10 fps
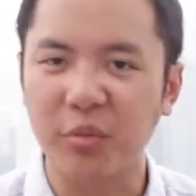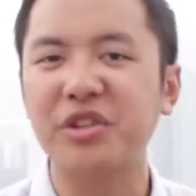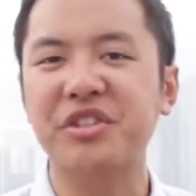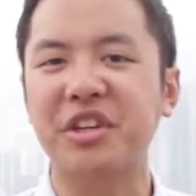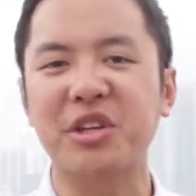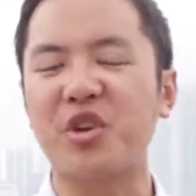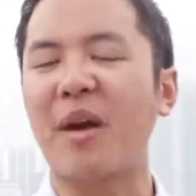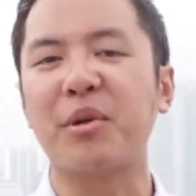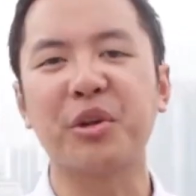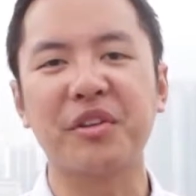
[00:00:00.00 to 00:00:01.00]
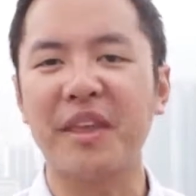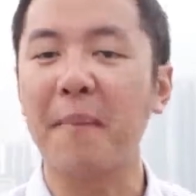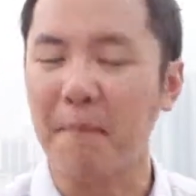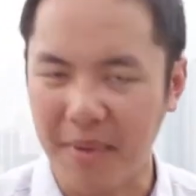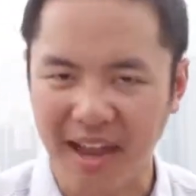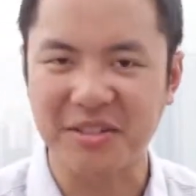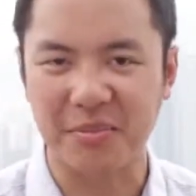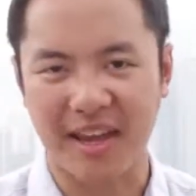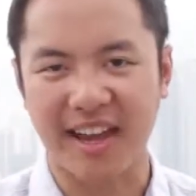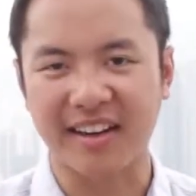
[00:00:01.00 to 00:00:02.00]
we're just going to drop both of them back to
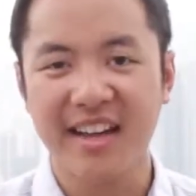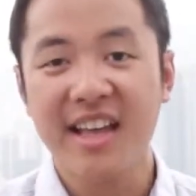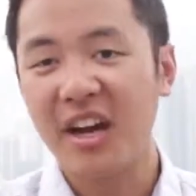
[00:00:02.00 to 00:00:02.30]
back.